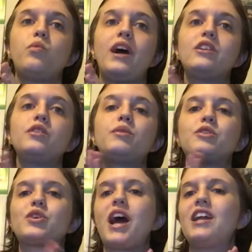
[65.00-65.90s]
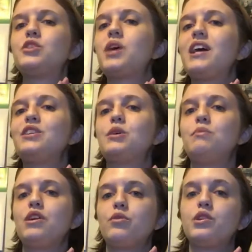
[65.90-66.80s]
I know they were kind of trying to
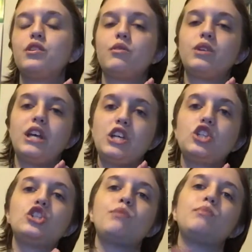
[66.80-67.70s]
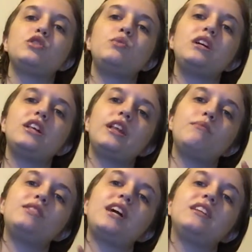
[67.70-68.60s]
mirror the relationship between
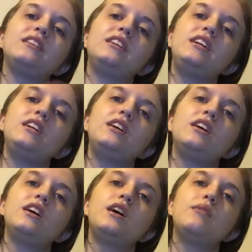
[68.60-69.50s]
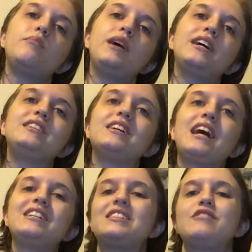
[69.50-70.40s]
Clementine and Lee, but
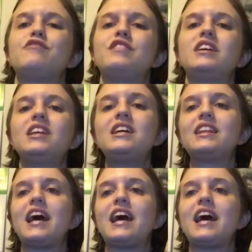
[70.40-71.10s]
I just didn't feel it.